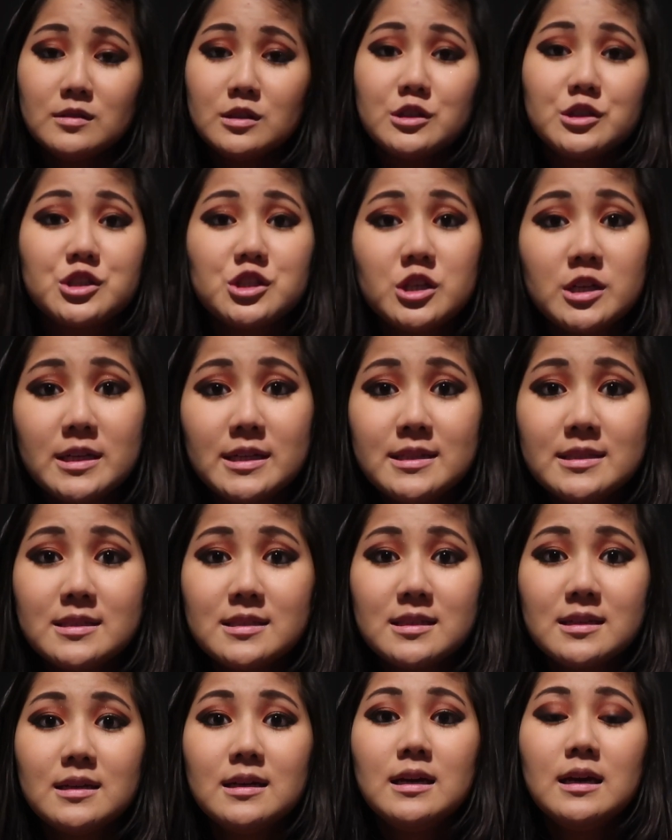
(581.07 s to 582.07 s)
you
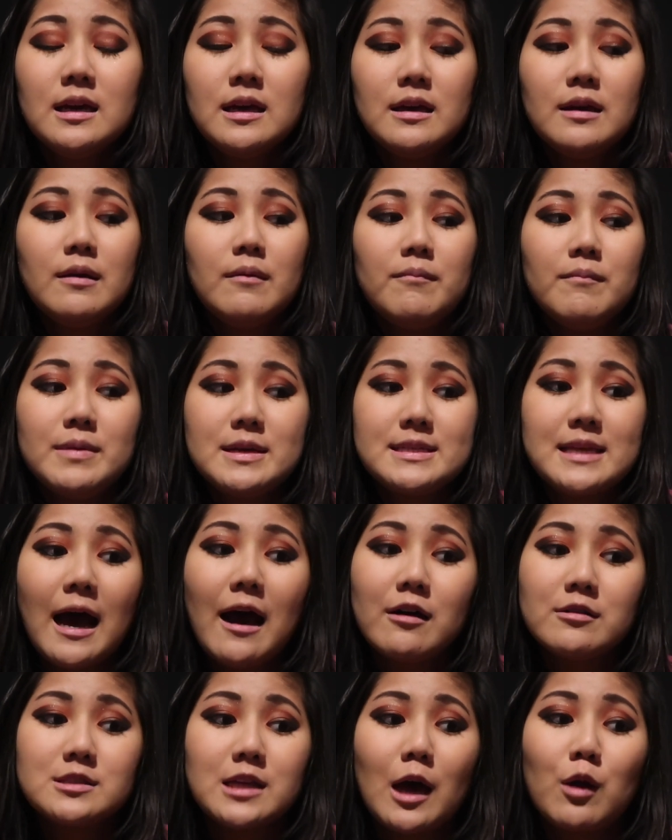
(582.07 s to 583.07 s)
shouldn't miss
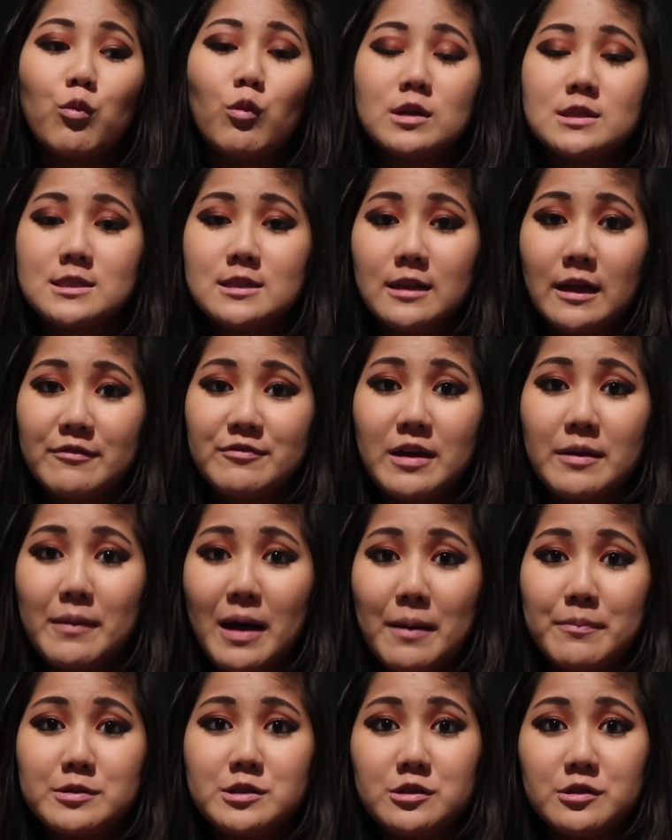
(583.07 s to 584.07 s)
out on once-in-a-lifetime
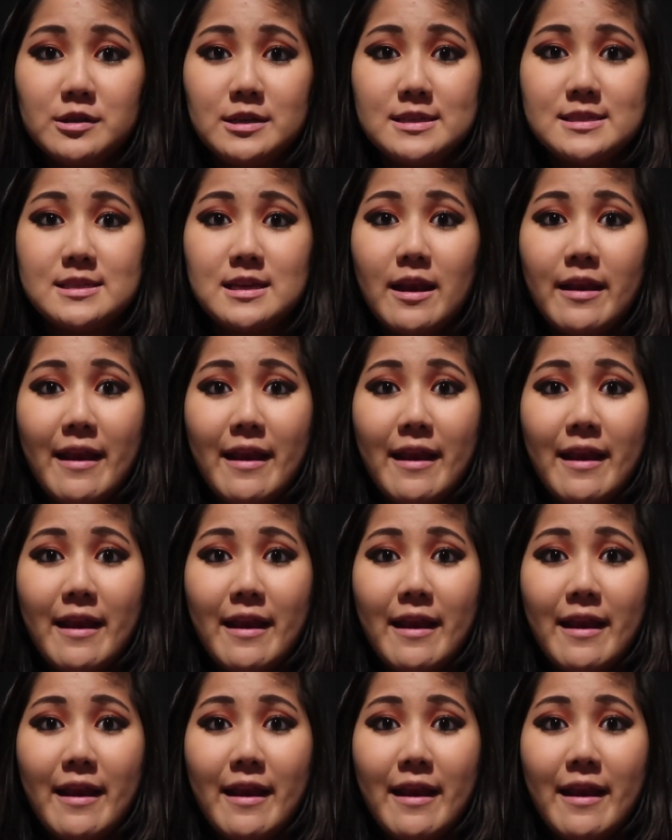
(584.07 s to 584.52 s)
opportunities.